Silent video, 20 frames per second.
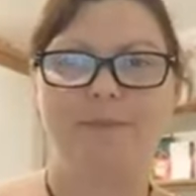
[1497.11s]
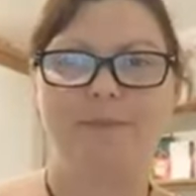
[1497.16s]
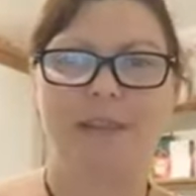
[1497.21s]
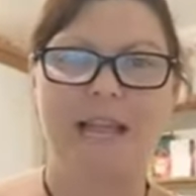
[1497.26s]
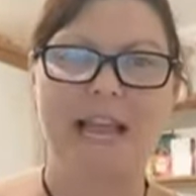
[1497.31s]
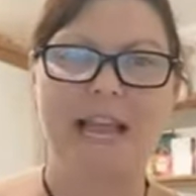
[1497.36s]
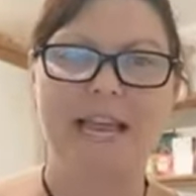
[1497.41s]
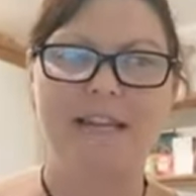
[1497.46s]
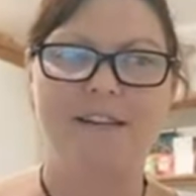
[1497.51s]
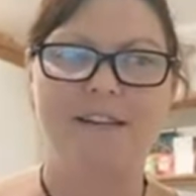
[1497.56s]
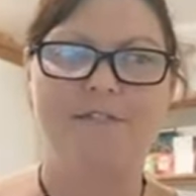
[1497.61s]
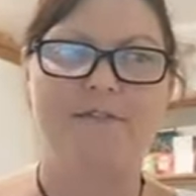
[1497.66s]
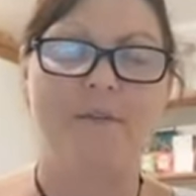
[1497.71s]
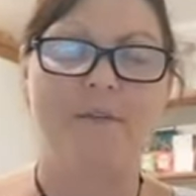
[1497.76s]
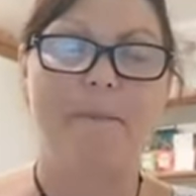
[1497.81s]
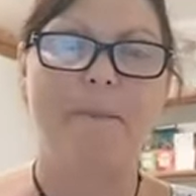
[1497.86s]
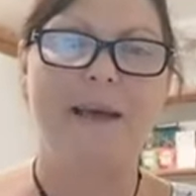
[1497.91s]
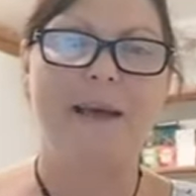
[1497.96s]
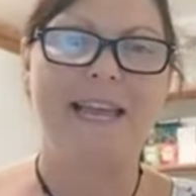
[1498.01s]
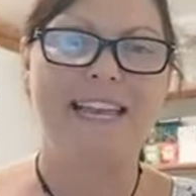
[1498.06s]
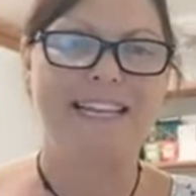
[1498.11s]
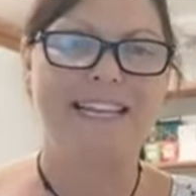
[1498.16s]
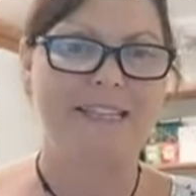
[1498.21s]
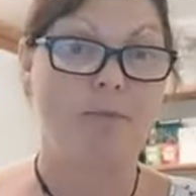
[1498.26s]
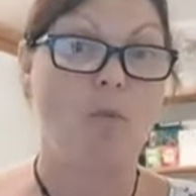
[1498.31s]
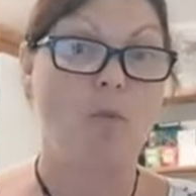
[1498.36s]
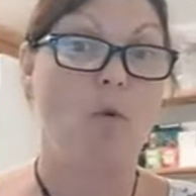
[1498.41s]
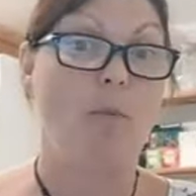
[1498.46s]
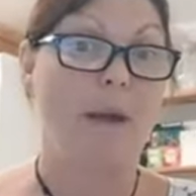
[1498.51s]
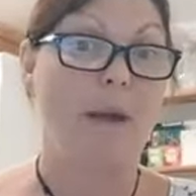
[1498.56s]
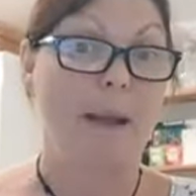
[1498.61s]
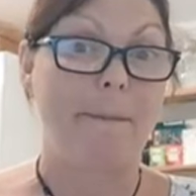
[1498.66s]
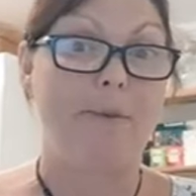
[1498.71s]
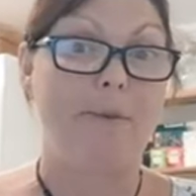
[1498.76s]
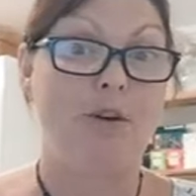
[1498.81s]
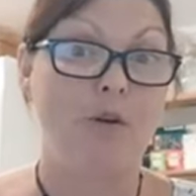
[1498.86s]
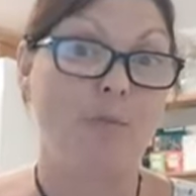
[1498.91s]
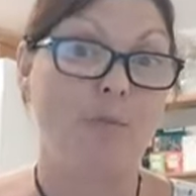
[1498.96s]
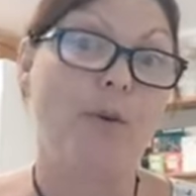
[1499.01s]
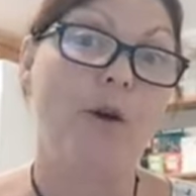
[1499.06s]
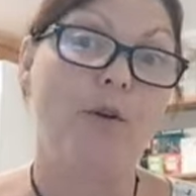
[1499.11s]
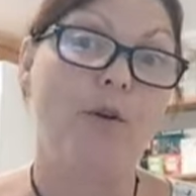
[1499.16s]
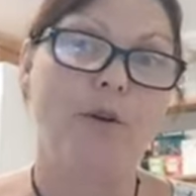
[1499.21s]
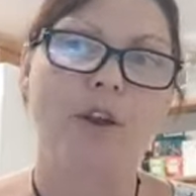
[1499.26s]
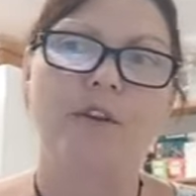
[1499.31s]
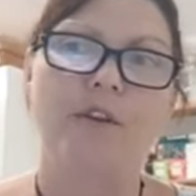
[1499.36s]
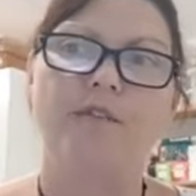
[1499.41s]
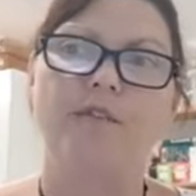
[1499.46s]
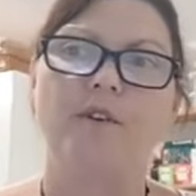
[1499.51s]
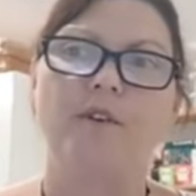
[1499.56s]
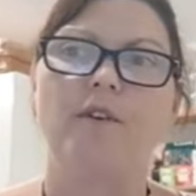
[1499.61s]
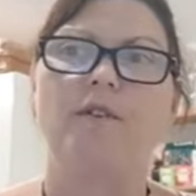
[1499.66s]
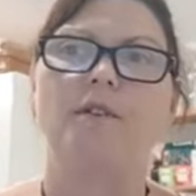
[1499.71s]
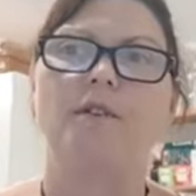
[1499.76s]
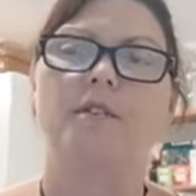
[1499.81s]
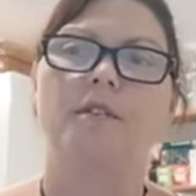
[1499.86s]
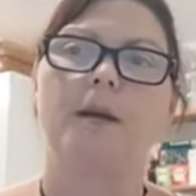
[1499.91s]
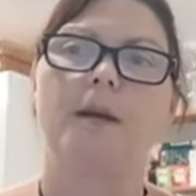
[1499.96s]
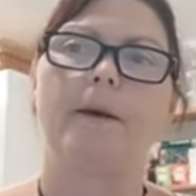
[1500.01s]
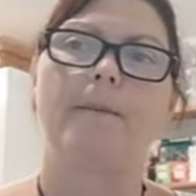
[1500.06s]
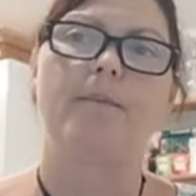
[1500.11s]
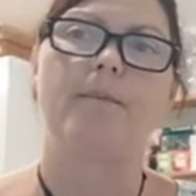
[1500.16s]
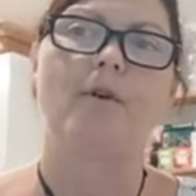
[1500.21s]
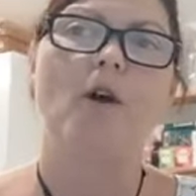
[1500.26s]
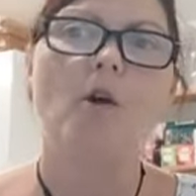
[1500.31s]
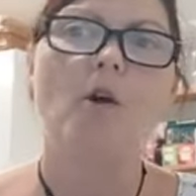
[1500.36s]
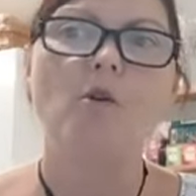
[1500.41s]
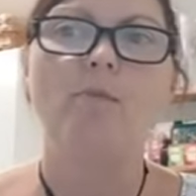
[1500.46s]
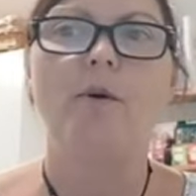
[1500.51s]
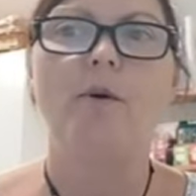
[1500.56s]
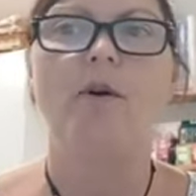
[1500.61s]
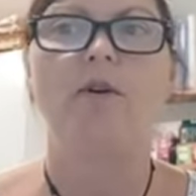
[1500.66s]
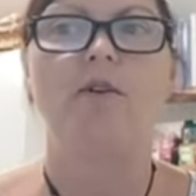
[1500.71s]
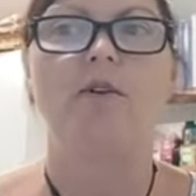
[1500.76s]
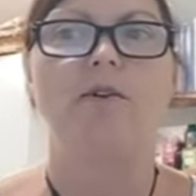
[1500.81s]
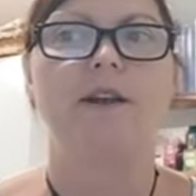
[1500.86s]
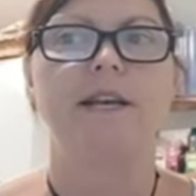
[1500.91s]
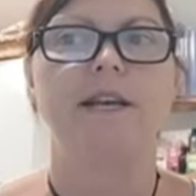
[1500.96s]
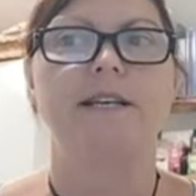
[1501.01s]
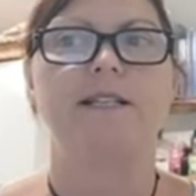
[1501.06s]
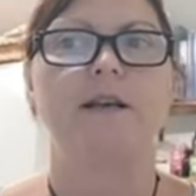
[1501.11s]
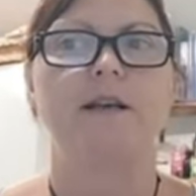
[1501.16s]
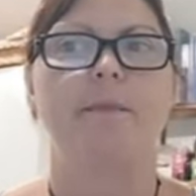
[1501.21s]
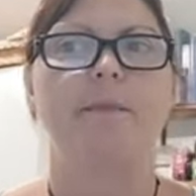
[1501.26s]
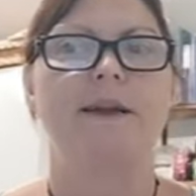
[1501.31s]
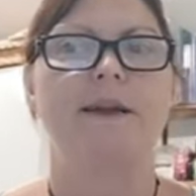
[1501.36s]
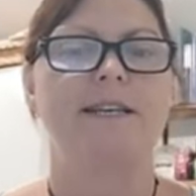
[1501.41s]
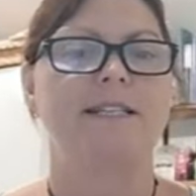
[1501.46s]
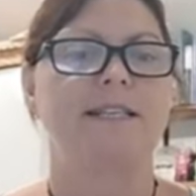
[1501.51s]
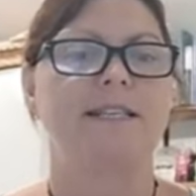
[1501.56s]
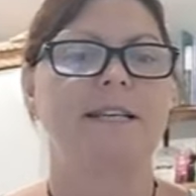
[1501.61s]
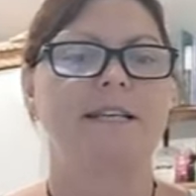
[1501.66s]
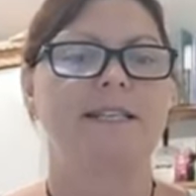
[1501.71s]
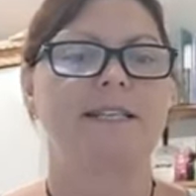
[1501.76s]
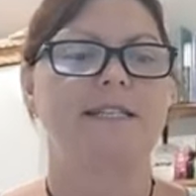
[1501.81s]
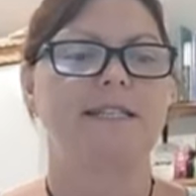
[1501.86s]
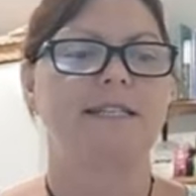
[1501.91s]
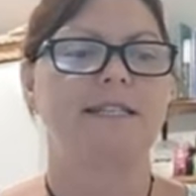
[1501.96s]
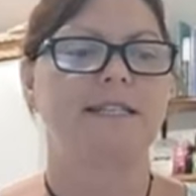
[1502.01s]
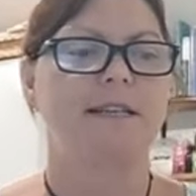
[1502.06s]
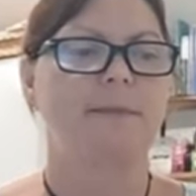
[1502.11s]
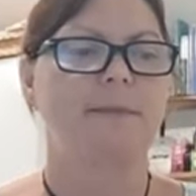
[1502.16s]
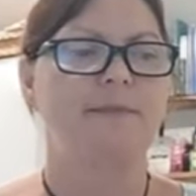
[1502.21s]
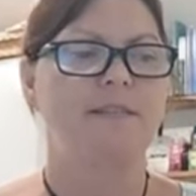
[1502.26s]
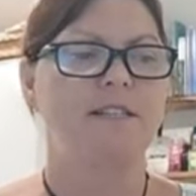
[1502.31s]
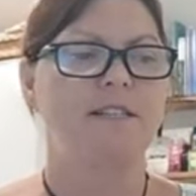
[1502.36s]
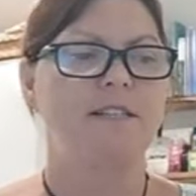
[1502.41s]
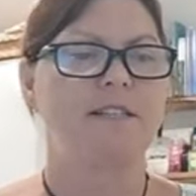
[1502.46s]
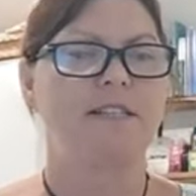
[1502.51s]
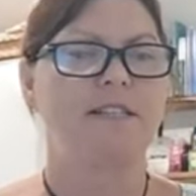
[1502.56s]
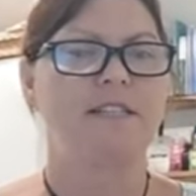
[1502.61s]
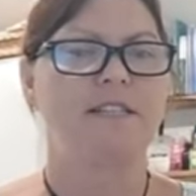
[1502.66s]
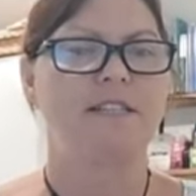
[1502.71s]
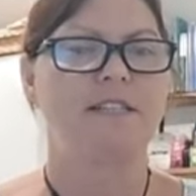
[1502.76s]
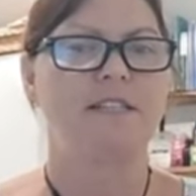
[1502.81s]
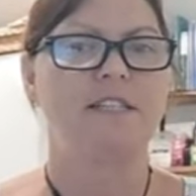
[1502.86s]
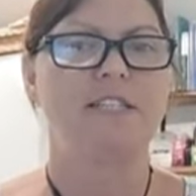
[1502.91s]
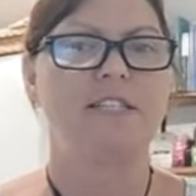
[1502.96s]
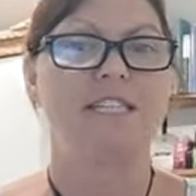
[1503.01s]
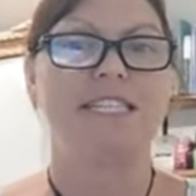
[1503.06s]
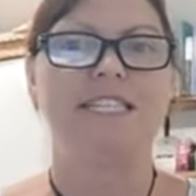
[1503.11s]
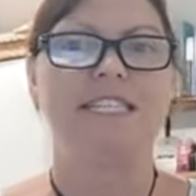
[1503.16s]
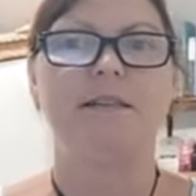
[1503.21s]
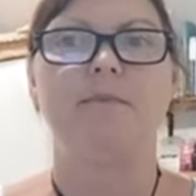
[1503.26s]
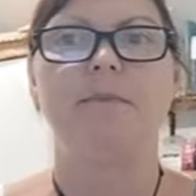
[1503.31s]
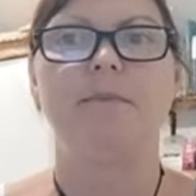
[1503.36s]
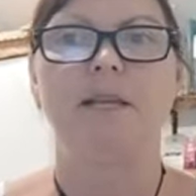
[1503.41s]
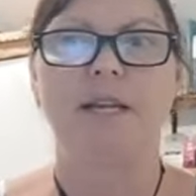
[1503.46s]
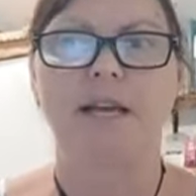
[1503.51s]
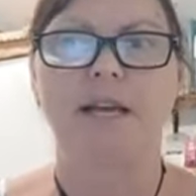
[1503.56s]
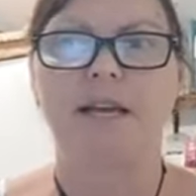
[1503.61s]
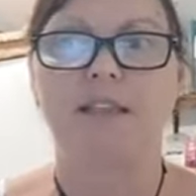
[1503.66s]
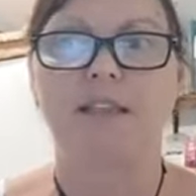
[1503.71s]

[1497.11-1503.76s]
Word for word: And for me, it's more about probiotic food. So probiotics are basically substances that stimulate the